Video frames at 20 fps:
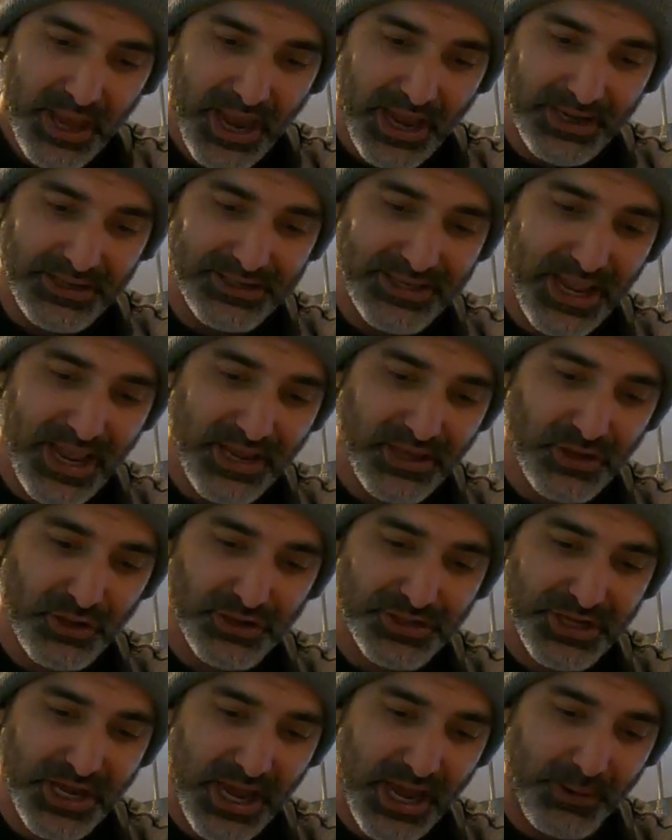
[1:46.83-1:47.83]
And take
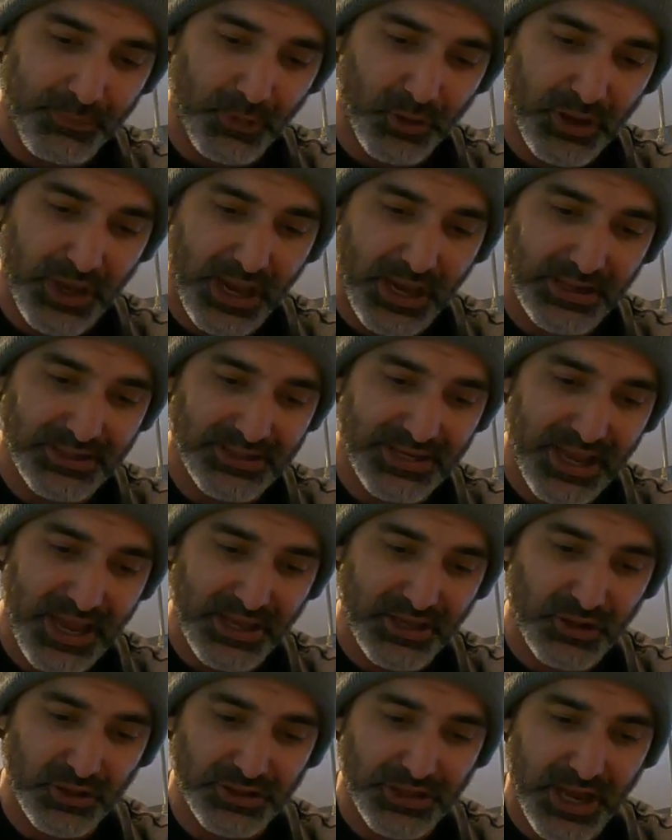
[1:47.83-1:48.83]
your time, okay?
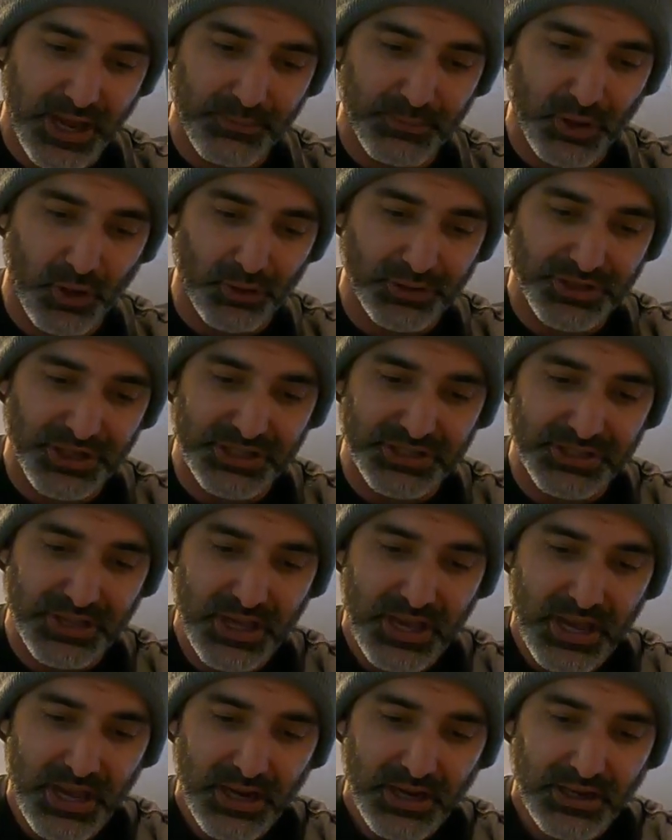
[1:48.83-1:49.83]
Take your time. Don't just
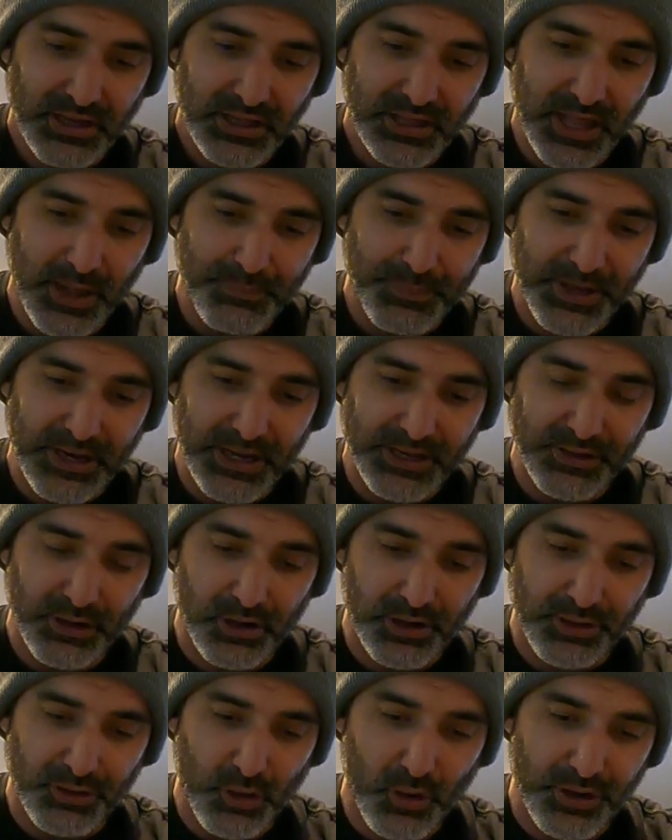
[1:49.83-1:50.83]
clump it in
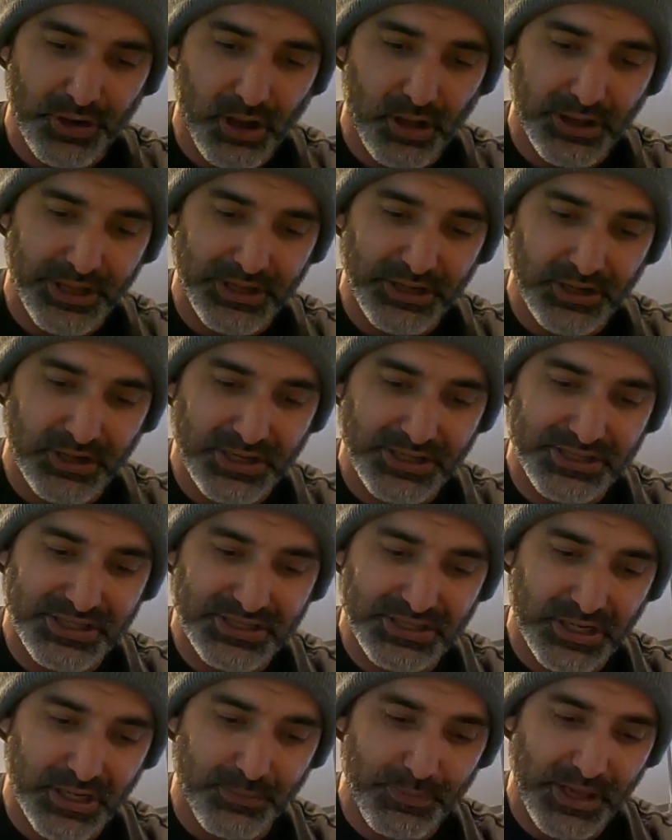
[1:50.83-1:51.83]
there or throw it all in there, because
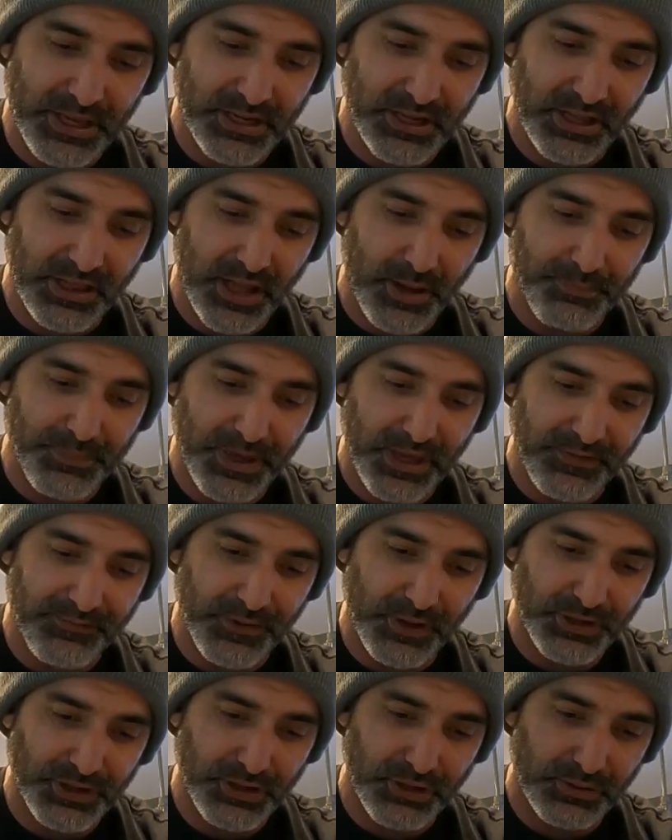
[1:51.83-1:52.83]
it's gonna be clumpy
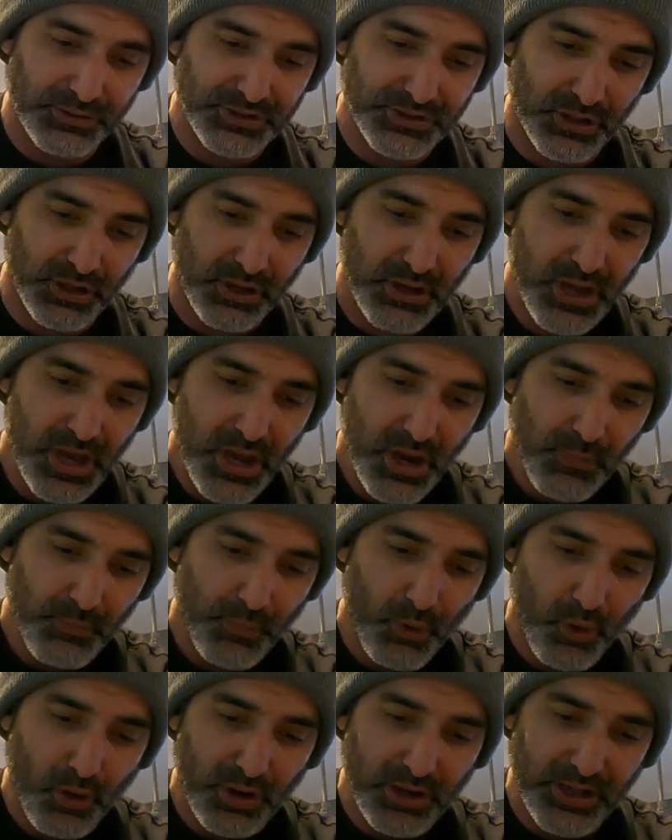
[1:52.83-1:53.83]
if you do. So
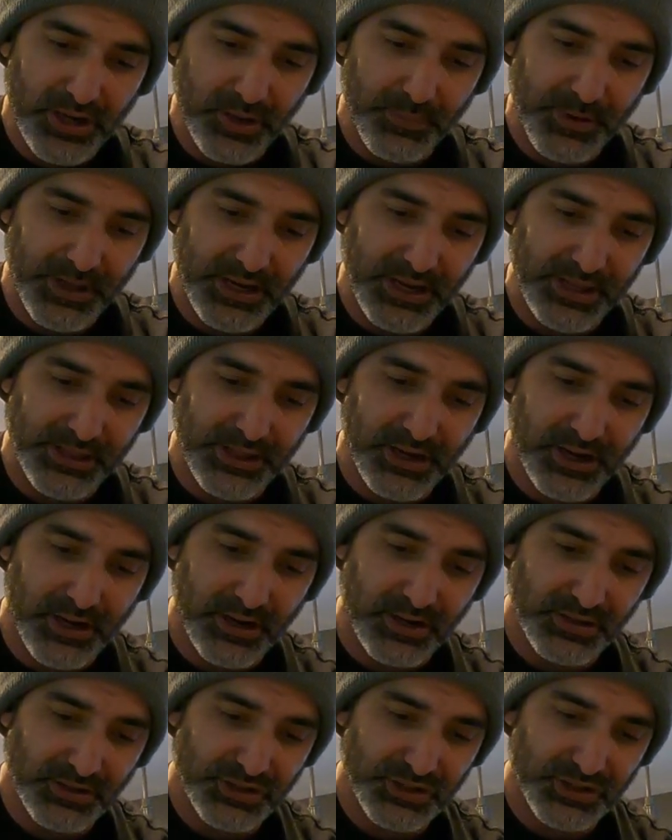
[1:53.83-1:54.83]
pour a little bit in
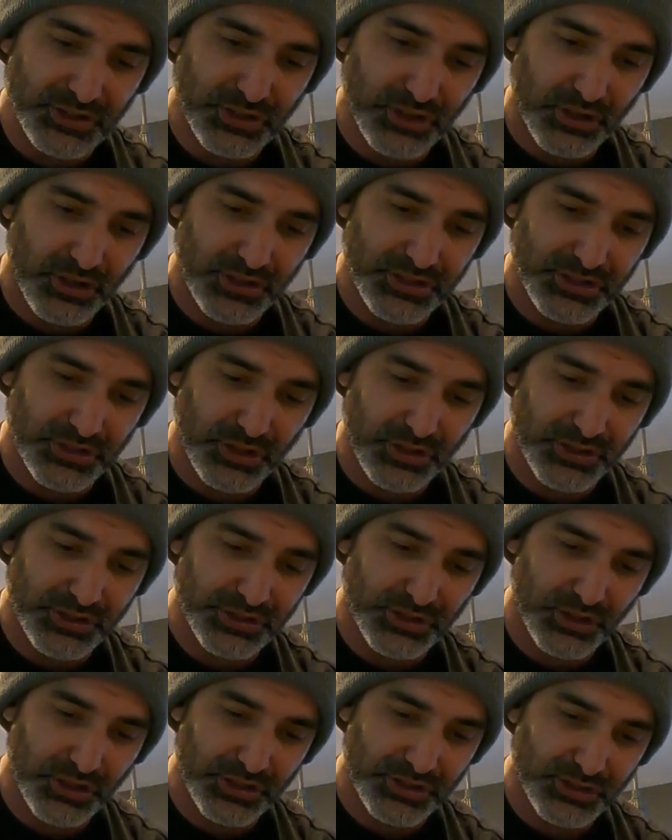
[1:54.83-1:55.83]
there, stir, stir,
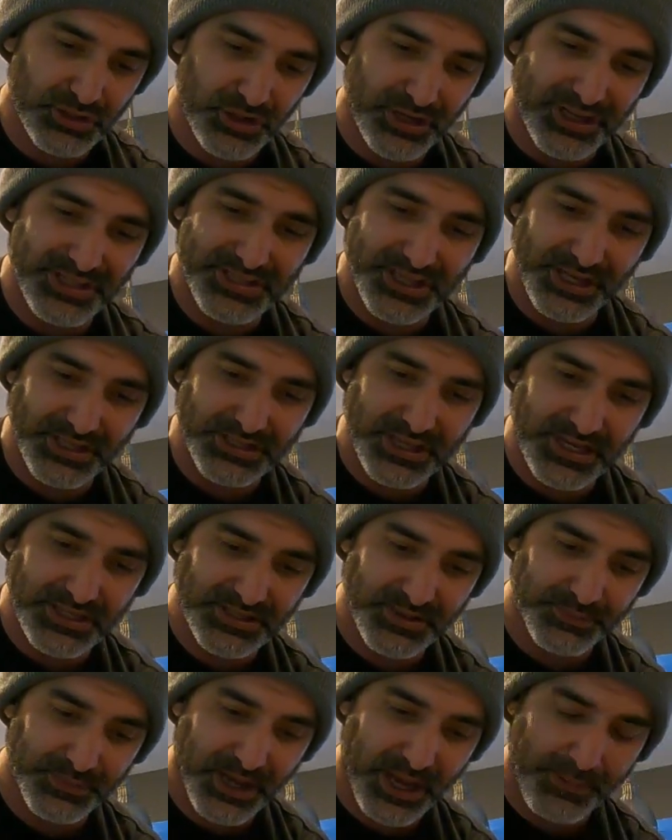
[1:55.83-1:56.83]
stir, stir. And it's gonna take
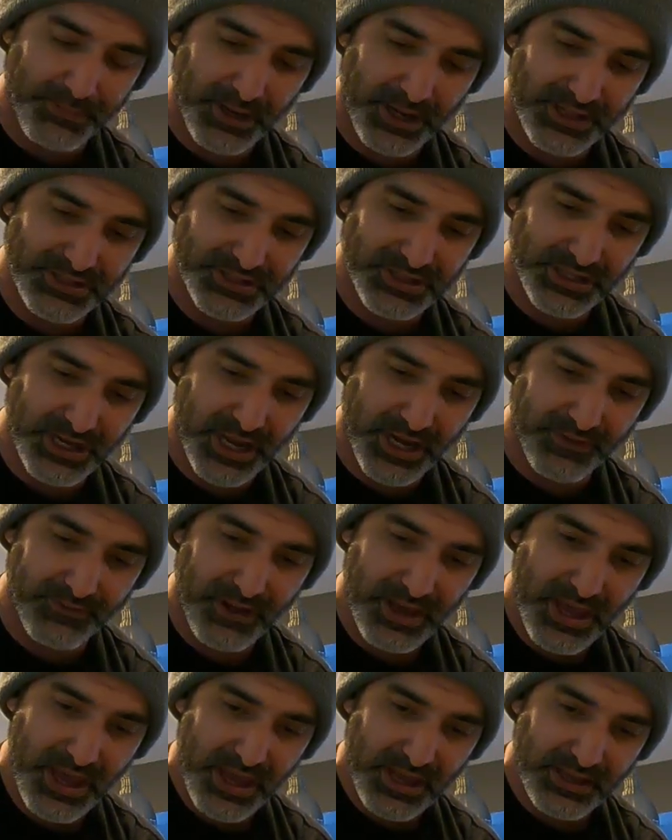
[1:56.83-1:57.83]
some time, guys, to kind
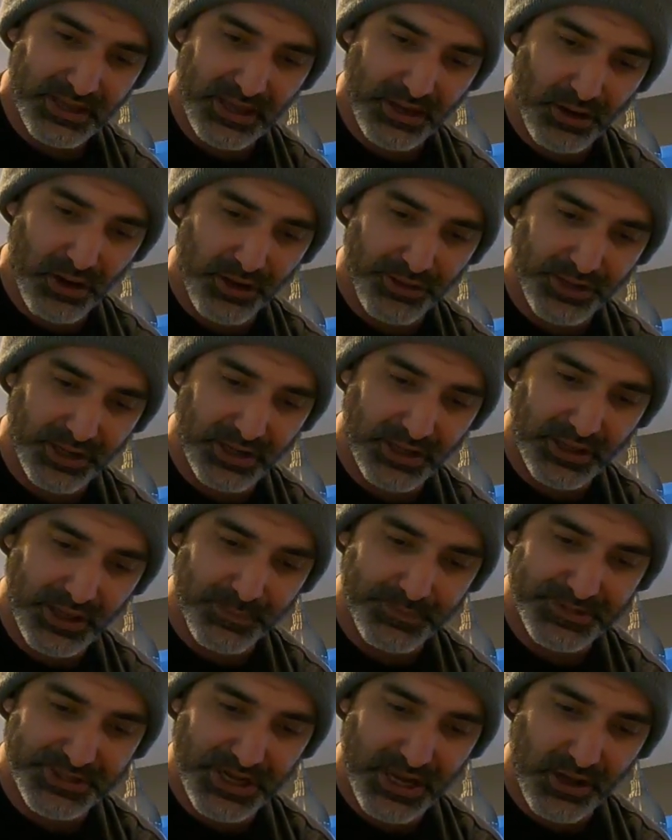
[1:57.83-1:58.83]
of get all the
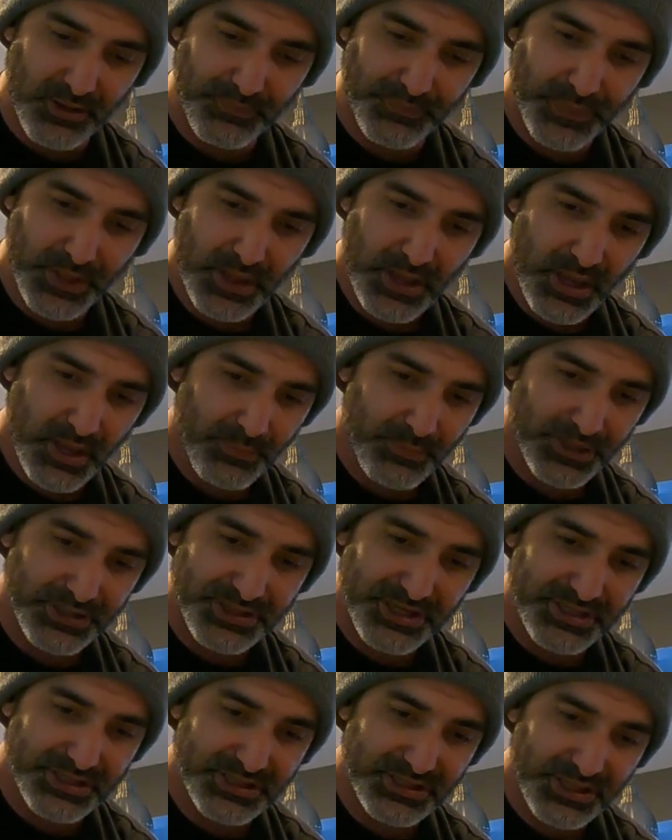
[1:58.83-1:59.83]
clumps out. But
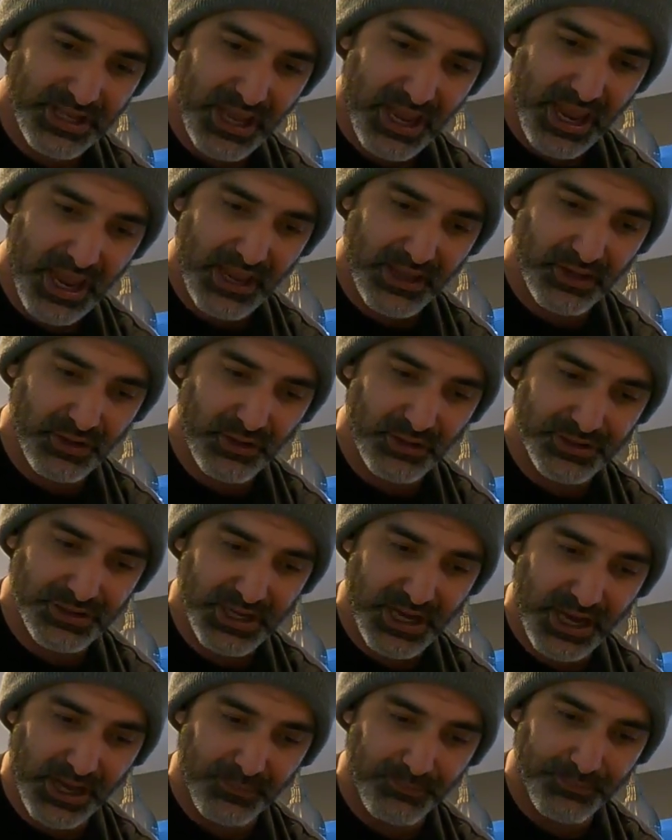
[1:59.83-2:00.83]
just take your
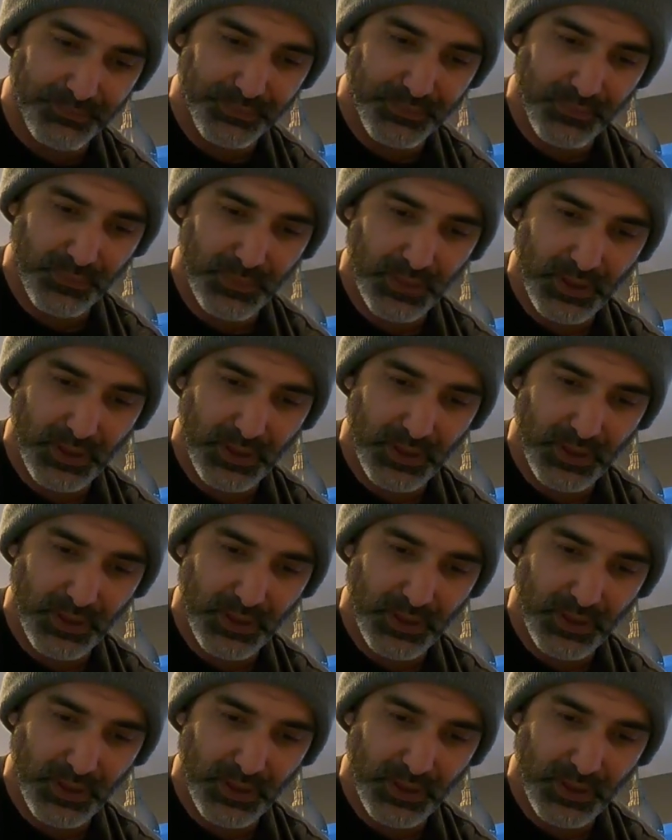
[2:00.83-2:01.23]
time.